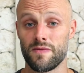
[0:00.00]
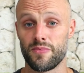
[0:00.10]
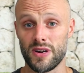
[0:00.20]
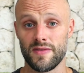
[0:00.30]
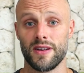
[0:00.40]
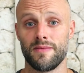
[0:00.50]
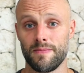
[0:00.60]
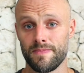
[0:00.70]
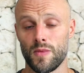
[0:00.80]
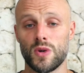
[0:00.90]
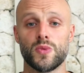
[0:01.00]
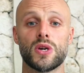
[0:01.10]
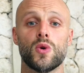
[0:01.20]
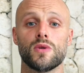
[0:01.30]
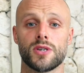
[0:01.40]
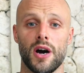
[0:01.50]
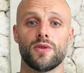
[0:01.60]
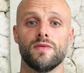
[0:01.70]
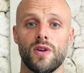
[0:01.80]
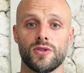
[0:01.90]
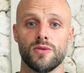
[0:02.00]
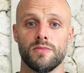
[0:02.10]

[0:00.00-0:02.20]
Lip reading: breathing, which we call tidal volume.